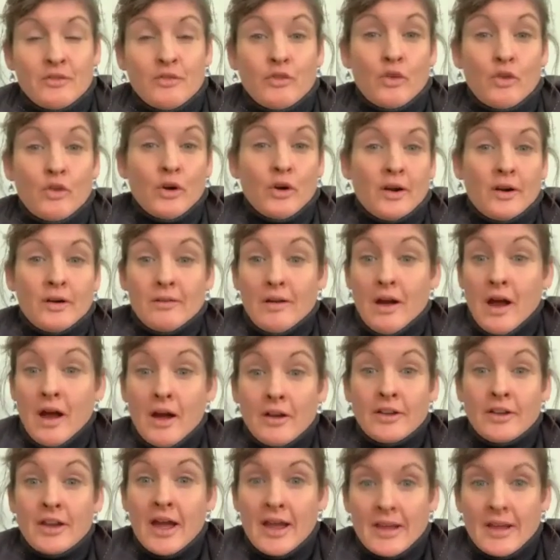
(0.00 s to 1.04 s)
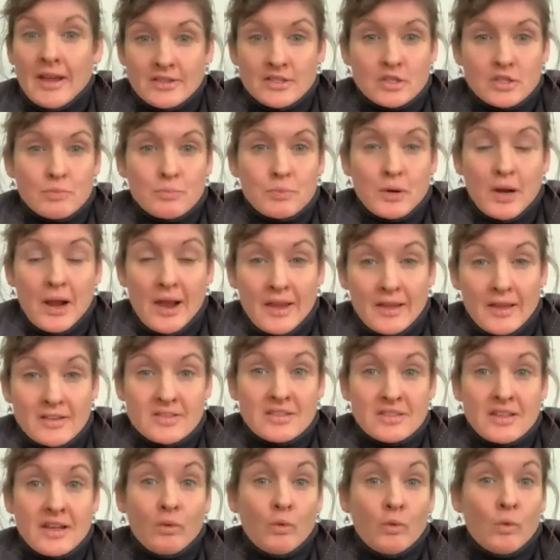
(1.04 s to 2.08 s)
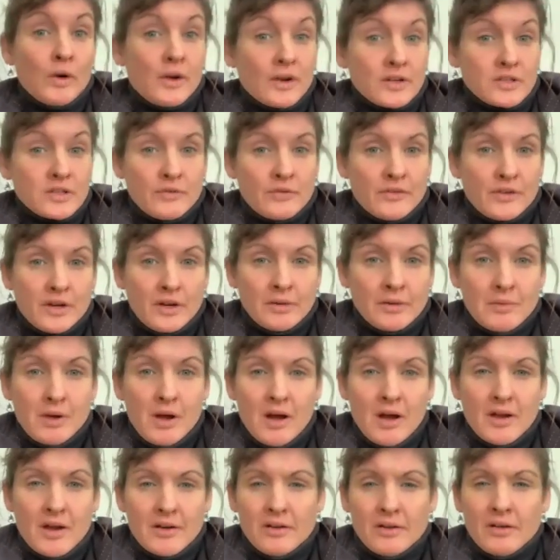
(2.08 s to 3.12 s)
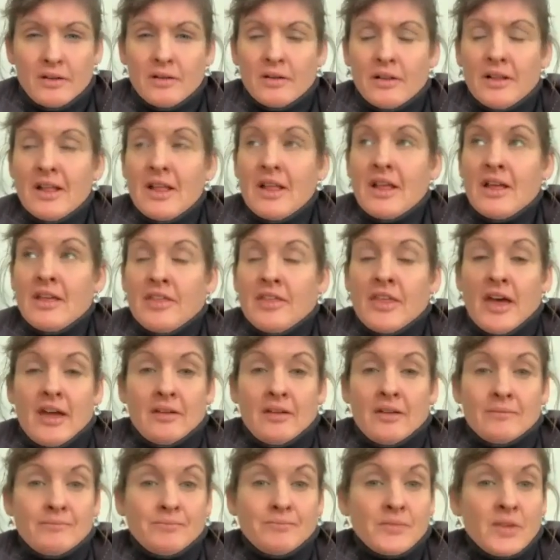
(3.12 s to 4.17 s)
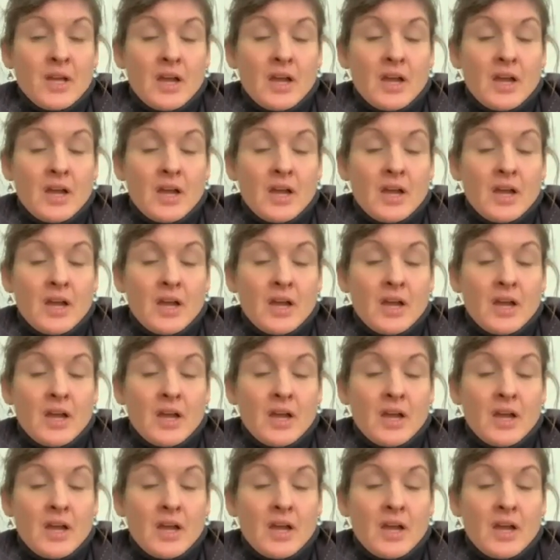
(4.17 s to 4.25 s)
for a nice price that works for your model, then